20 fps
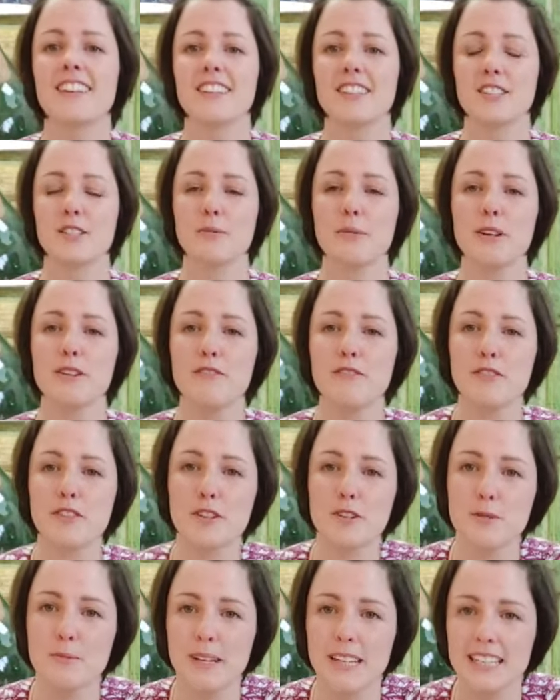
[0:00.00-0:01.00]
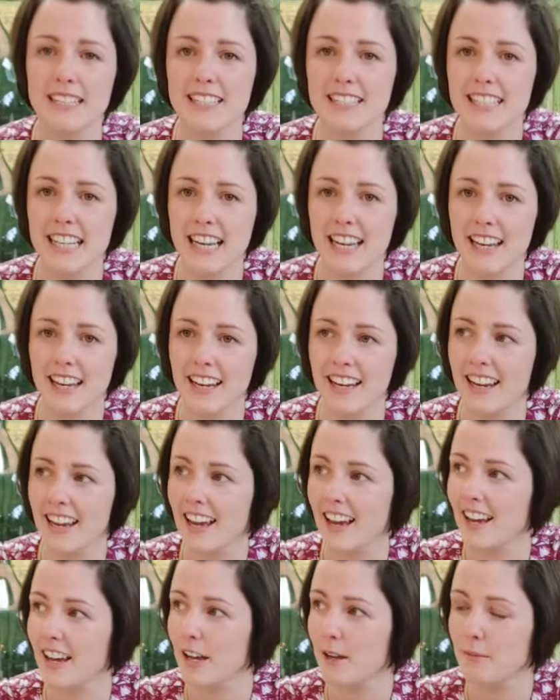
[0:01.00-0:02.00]
So we're filming today
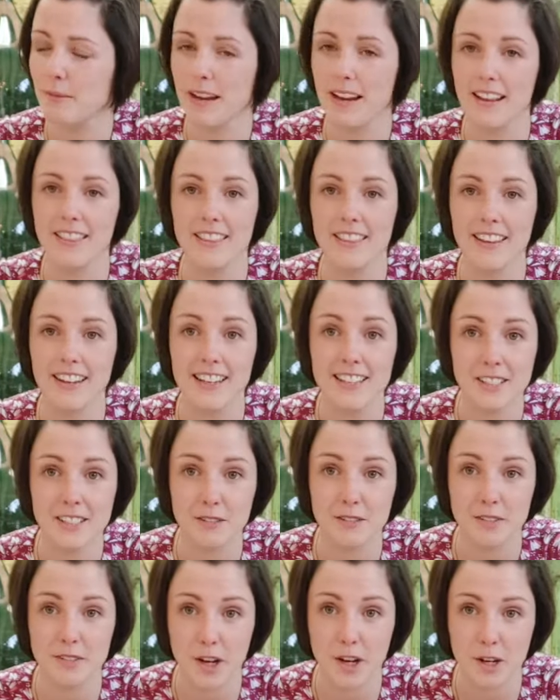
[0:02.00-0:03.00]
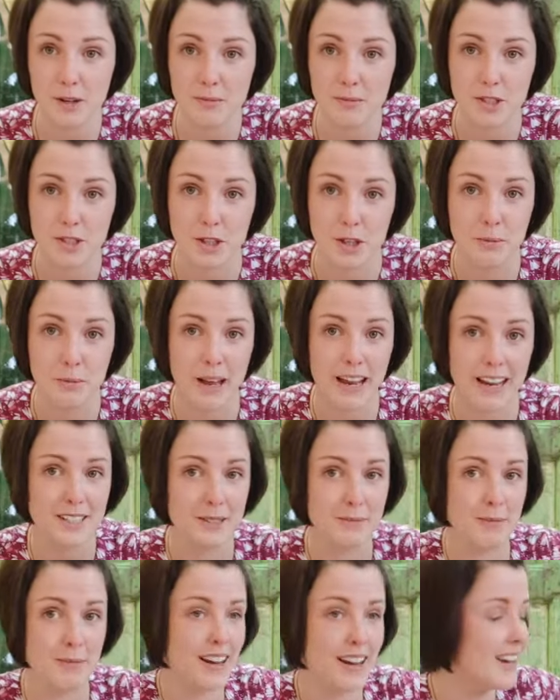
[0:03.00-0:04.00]
in the Lisa Comfort Home Shop,
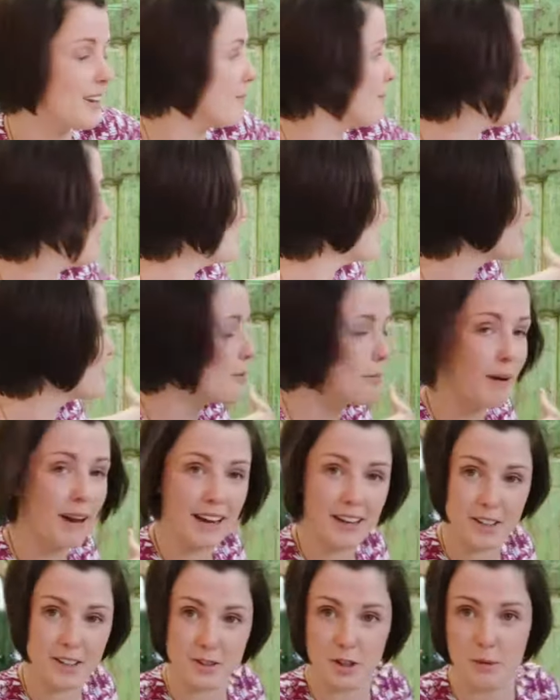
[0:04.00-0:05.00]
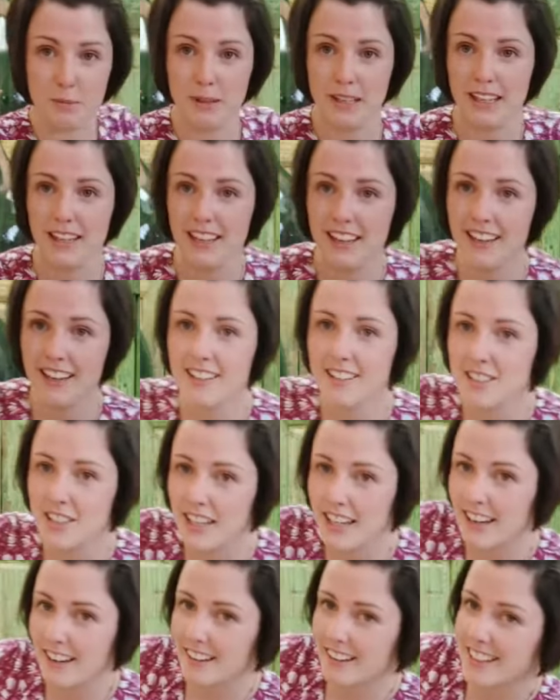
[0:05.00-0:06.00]
hence my beautiful backdrop.
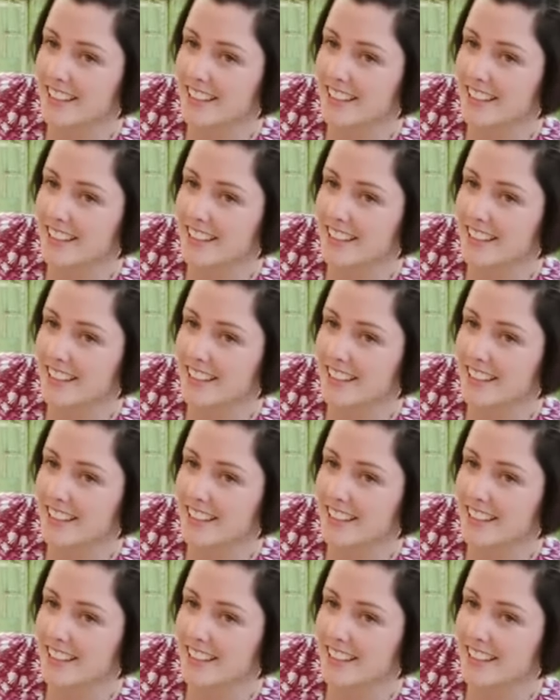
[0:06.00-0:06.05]
Check out